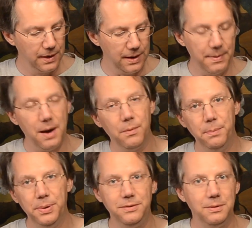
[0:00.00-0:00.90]
They might
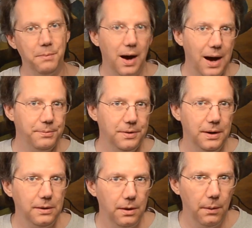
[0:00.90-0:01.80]
want to put some hops in
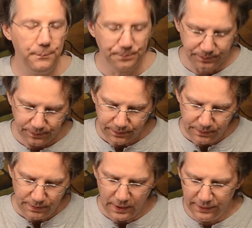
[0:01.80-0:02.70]
it, though.
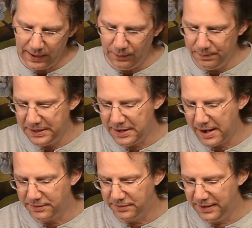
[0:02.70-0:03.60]
That would be
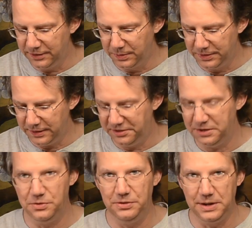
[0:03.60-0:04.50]
nice. This with a
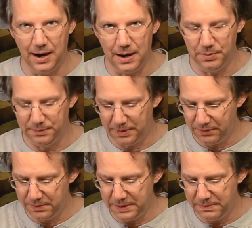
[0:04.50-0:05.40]
citrusy hop would
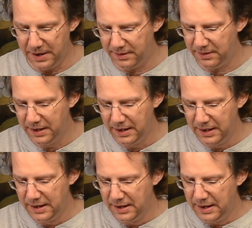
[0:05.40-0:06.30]
probably be better.
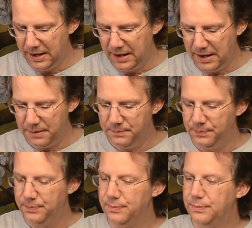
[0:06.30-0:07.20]
And
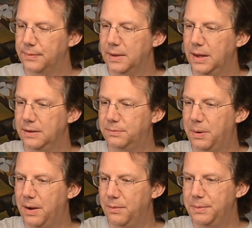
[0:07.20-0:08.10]
it's
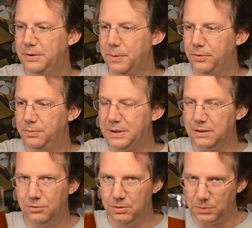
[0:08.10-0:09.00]
probably supposed to be
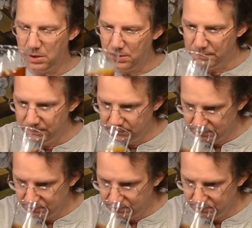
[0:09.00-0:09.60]
consumed cold.